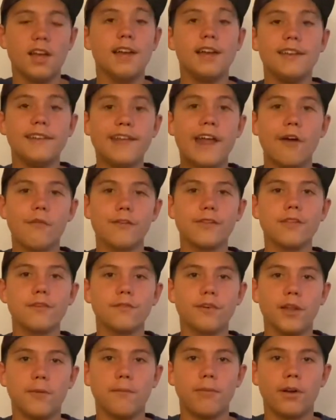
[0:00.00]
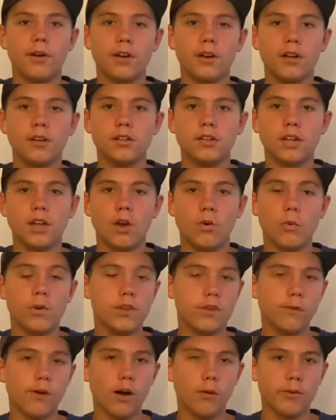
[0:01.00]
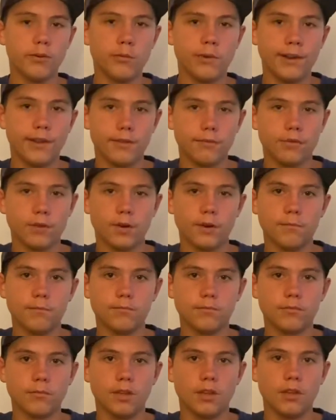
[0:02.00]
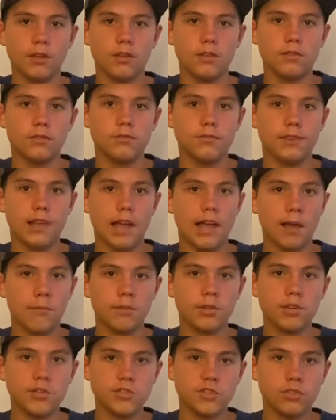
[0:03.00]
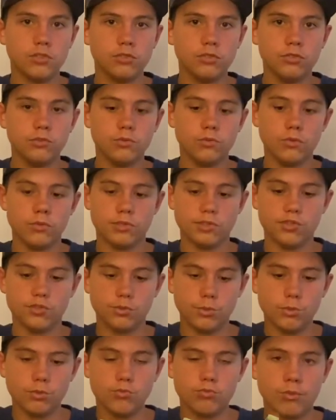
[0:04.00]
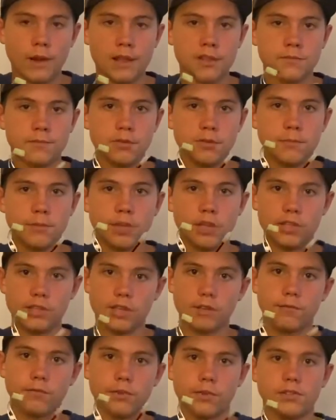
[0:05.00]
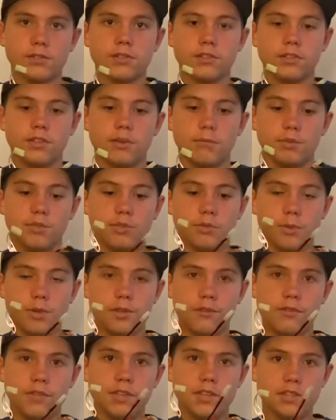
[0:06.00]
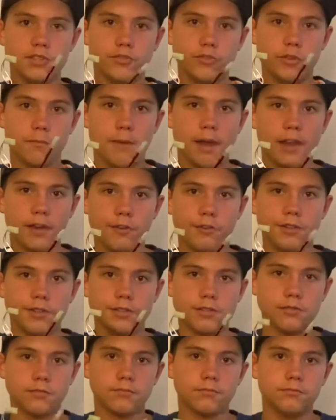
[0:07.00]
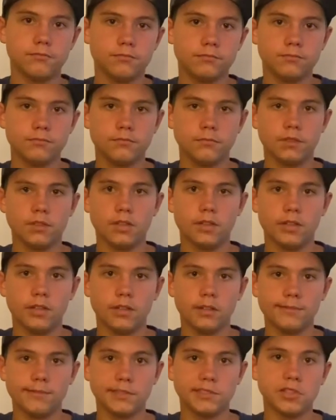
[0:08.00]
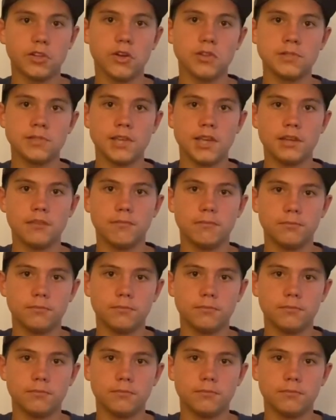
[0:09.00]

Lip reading: Now for the fun part, what you've all been waiting for. I'm going to show you the true round per minute difference between these 3 batteries. Let's go outside.